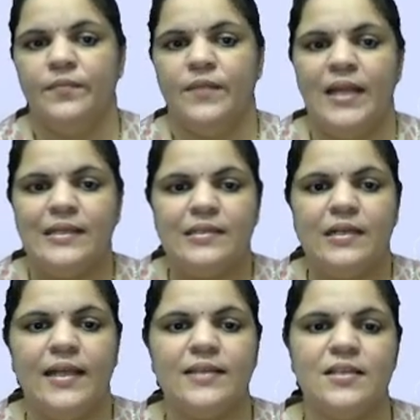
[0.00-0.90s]
Its
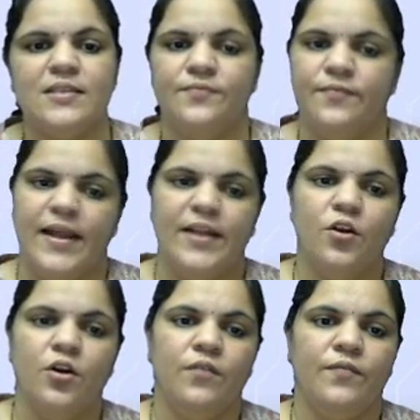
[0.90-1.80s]
syntax is file
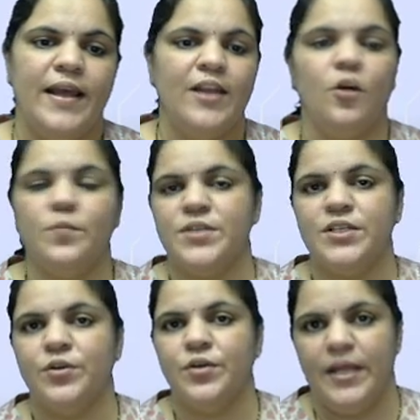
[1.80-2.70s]
object
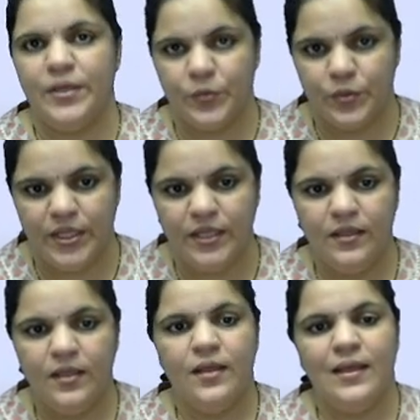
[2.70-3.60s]
dot encoding.
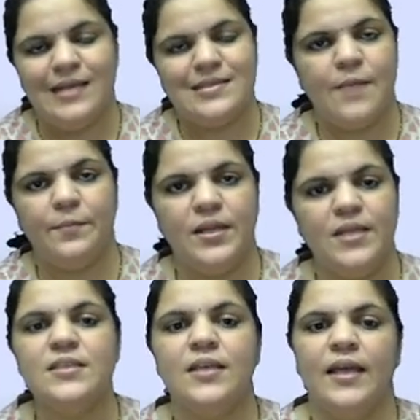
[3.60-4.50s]
Example
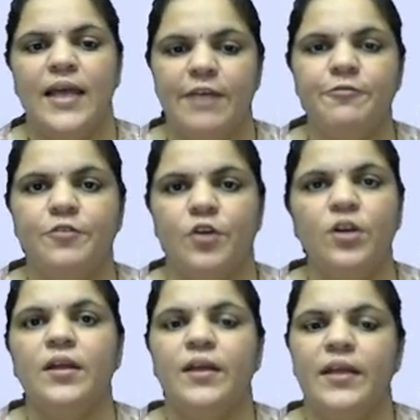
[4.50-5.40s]
is f dot
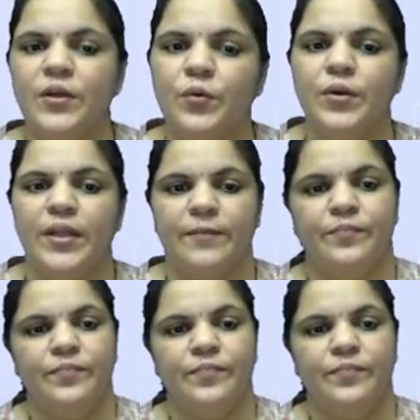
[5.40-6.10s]
encoding.